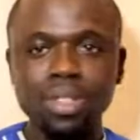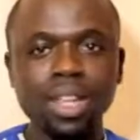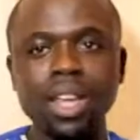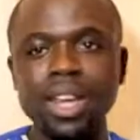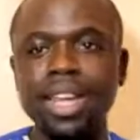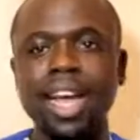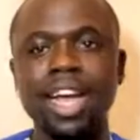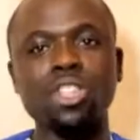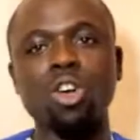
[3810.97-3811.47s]

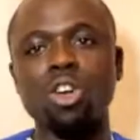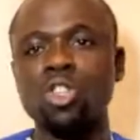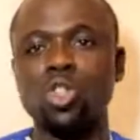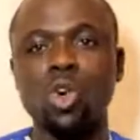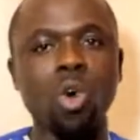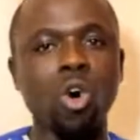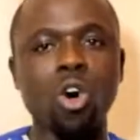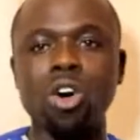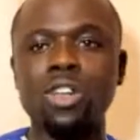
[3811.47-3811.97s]
they can just
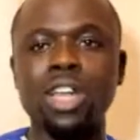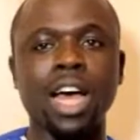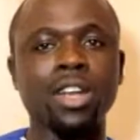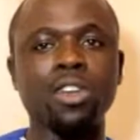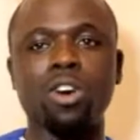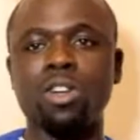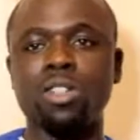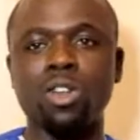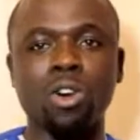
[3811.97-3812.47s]
go on
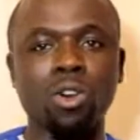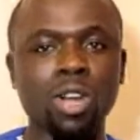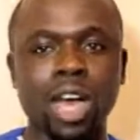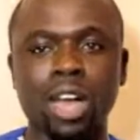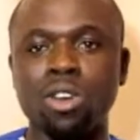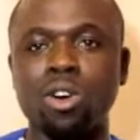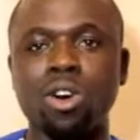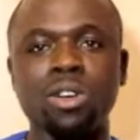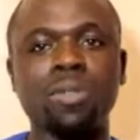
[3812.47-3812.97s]

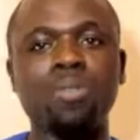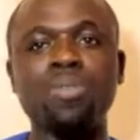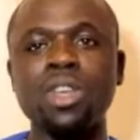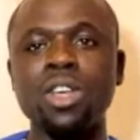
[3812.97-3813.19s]
and on,